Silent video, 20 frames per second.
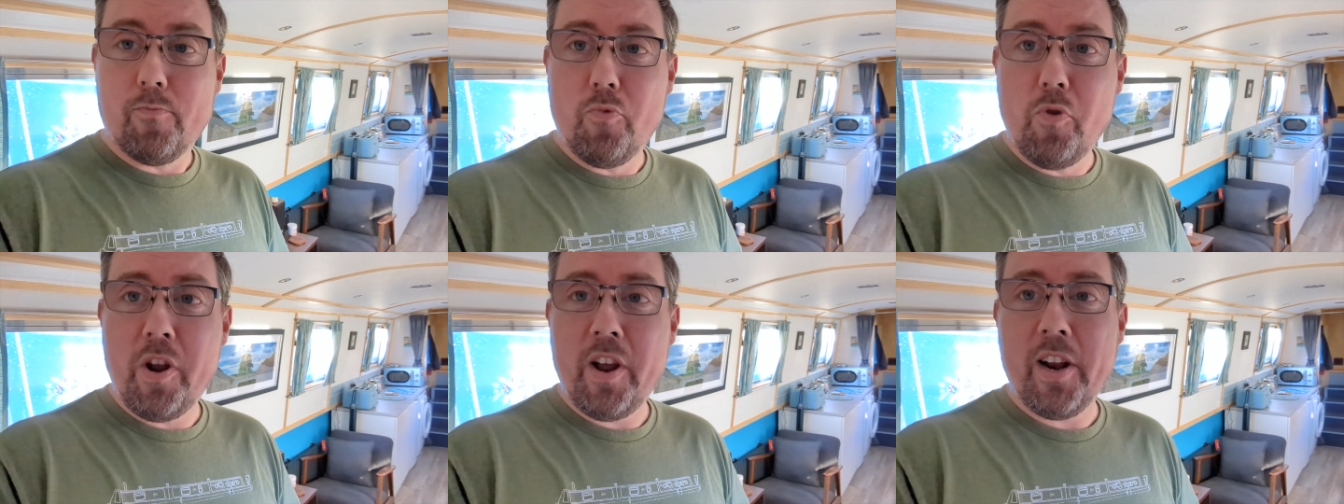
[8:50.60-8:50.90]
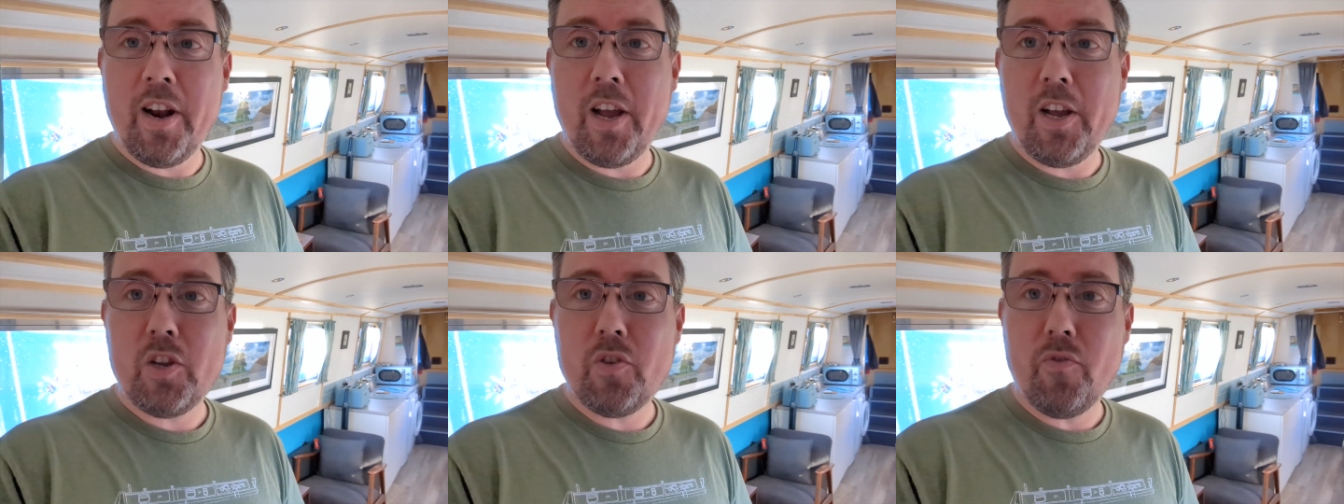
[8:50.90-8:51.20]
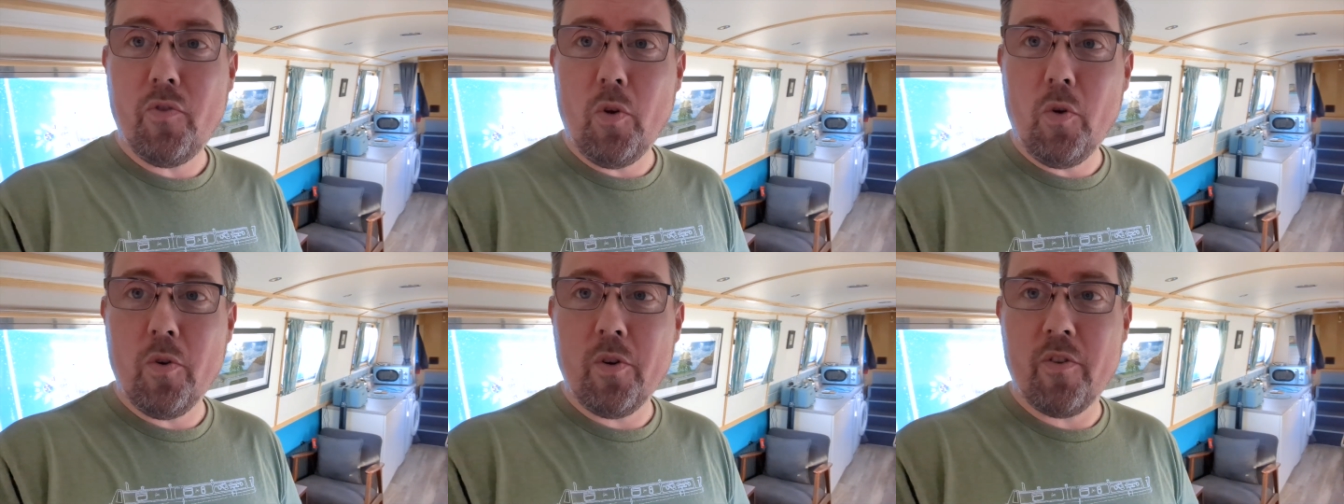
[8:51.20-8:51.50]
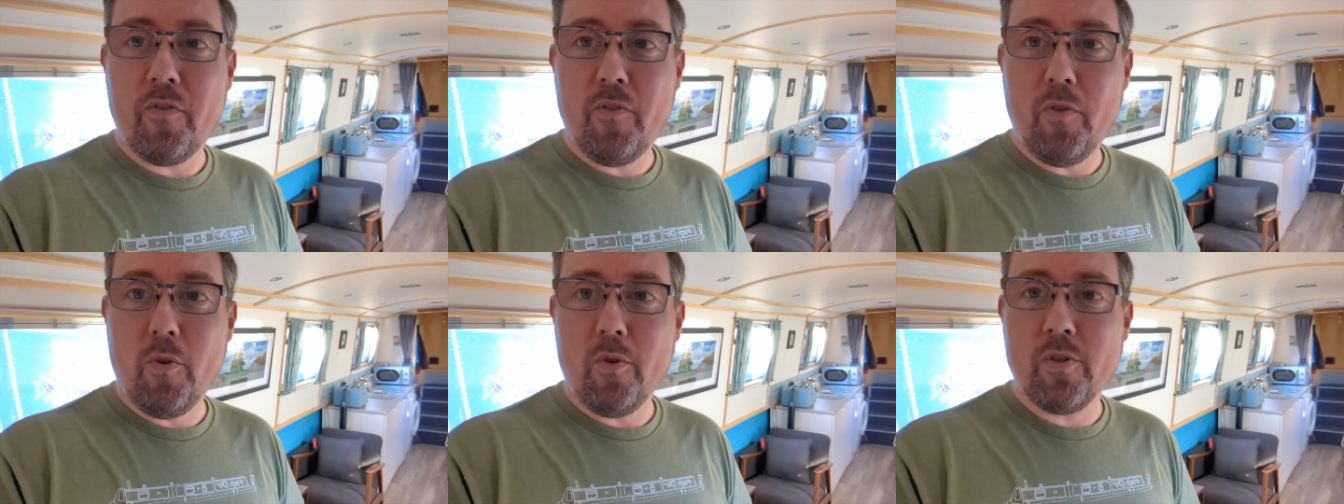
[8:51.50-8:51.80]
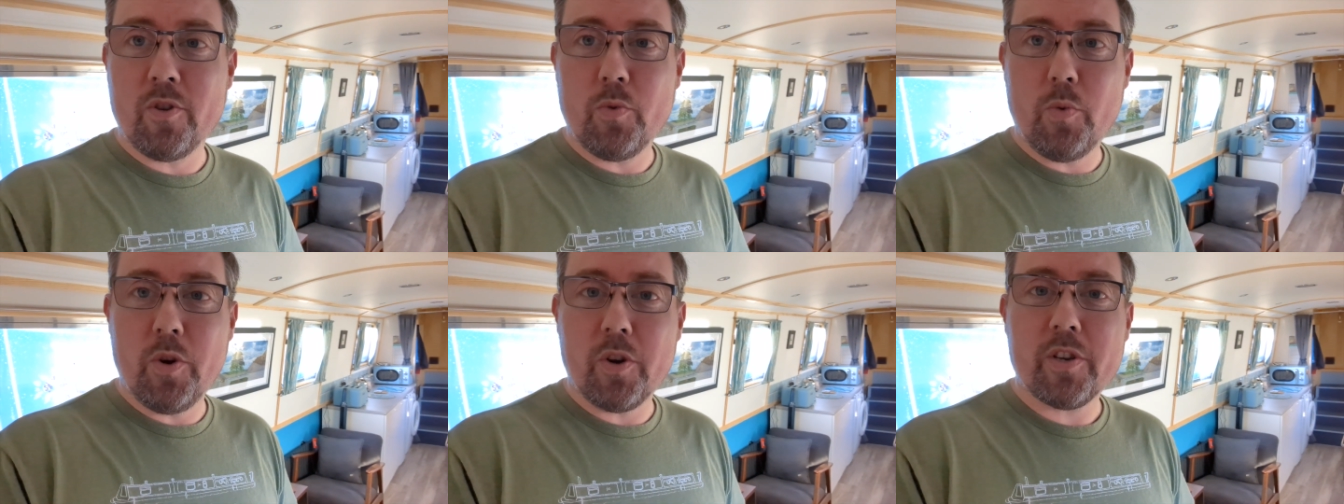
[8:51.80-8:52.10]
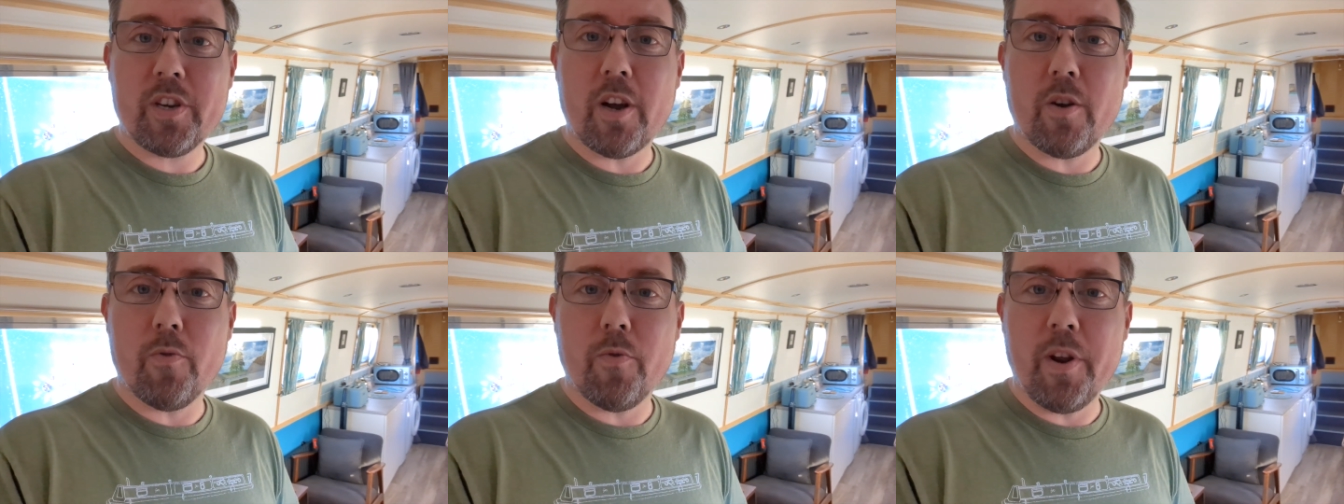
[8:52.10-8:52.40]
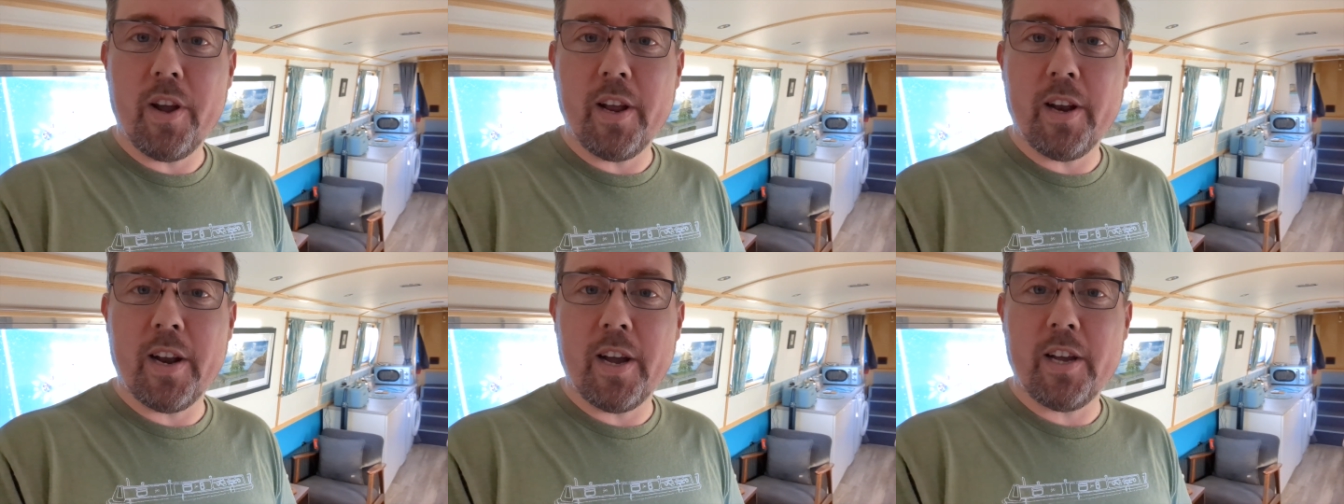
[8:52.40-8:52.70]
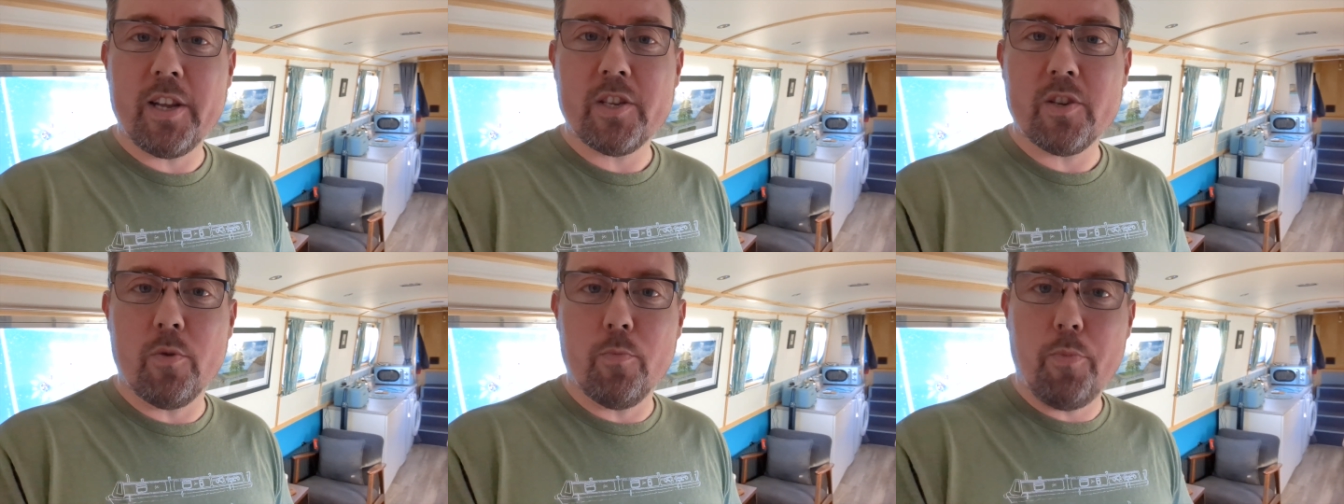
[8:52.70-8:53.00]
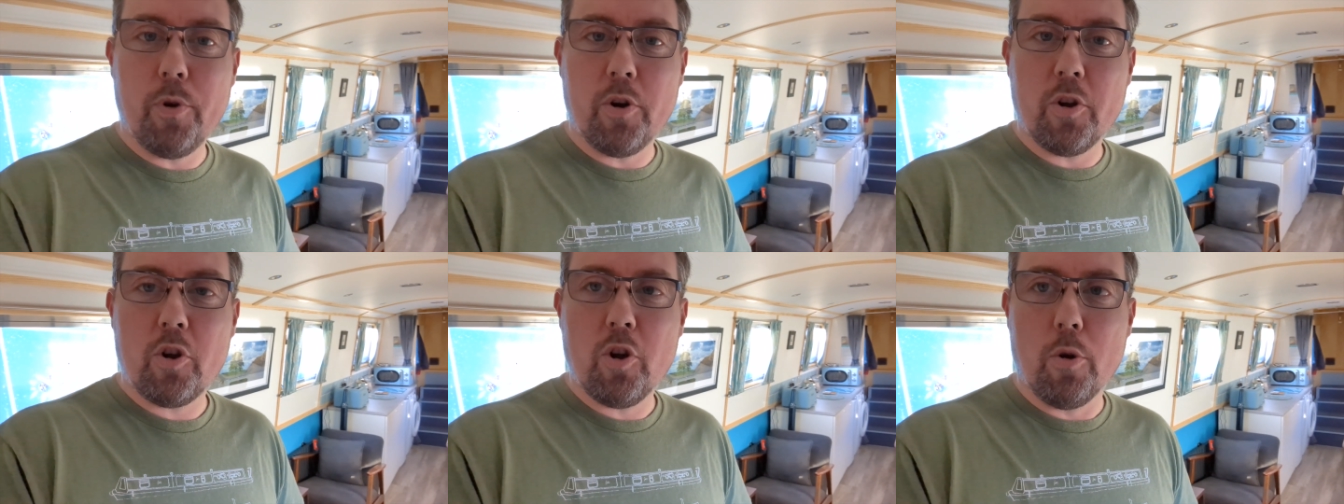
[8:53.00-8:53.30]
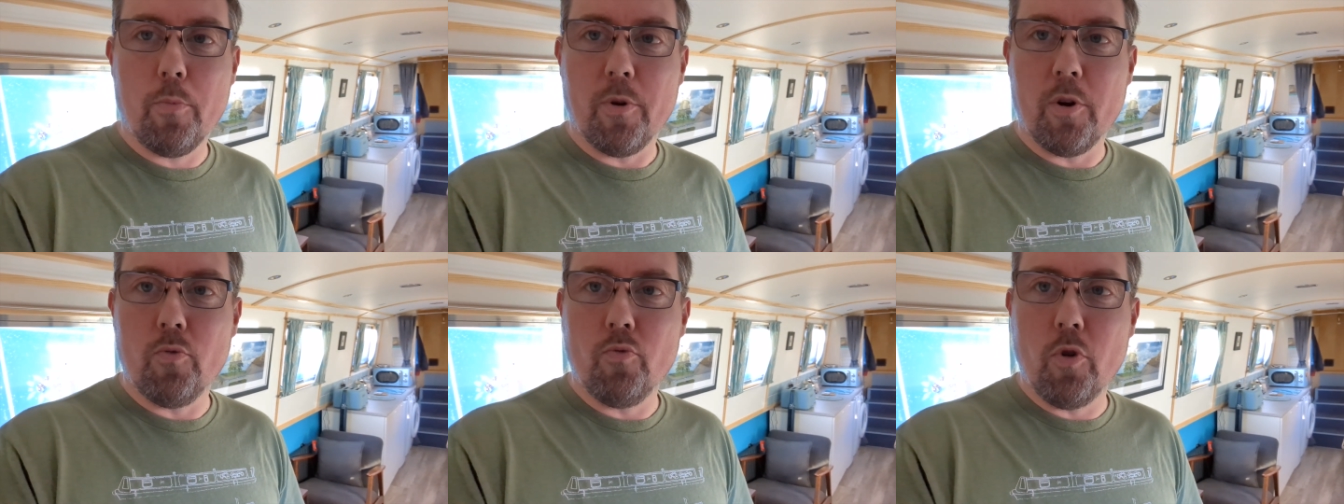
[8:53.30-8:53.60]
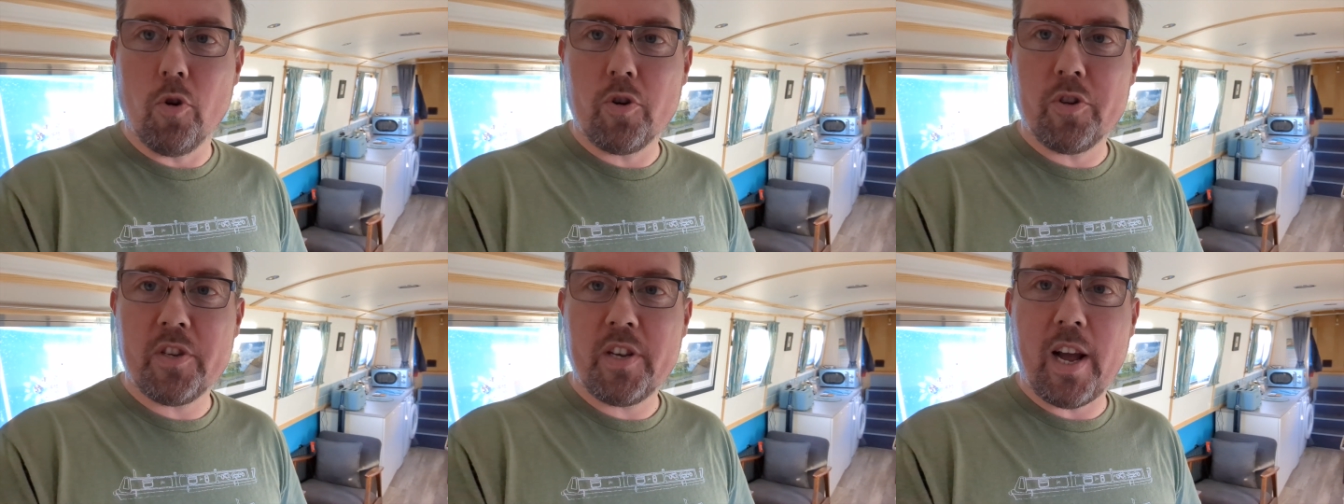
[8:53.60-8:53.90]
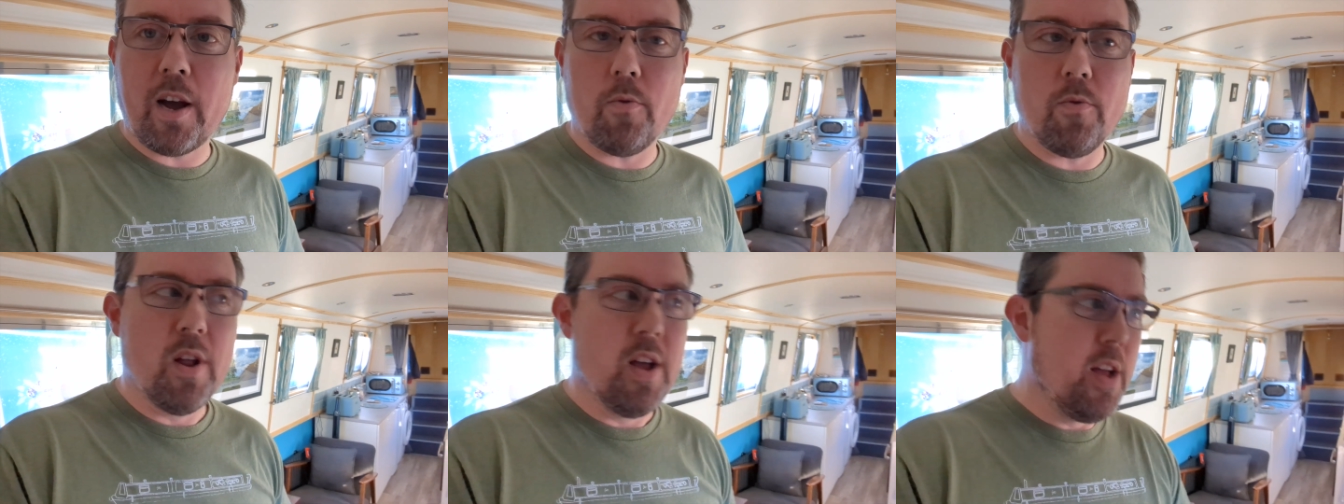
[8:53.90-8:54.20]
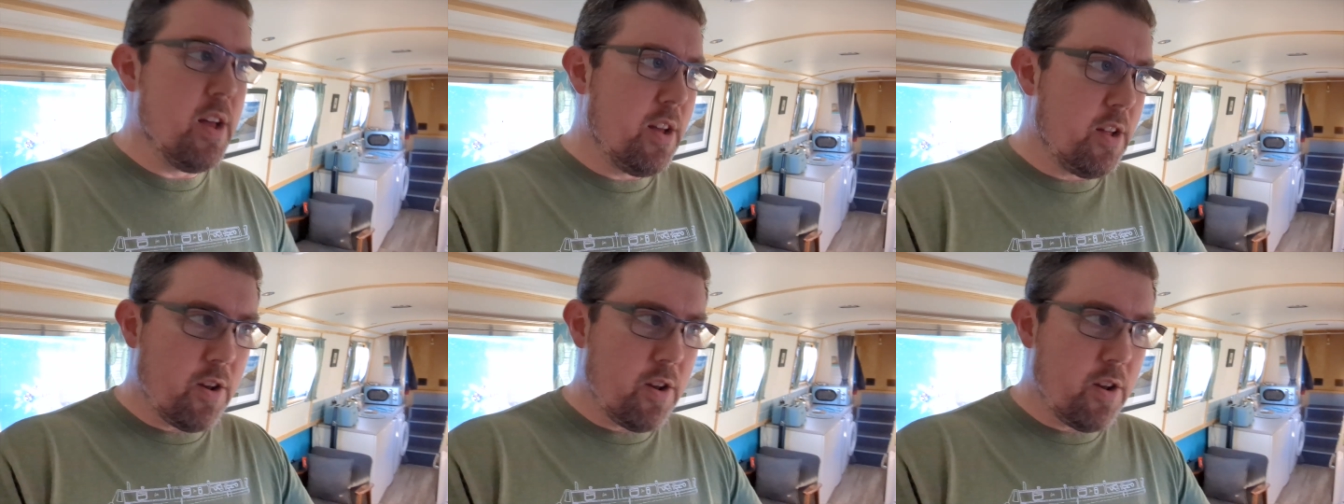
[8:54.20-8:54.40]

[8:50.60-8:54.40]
really nice flooring. The flooring's worked out really nice, and put a couple of rugs down,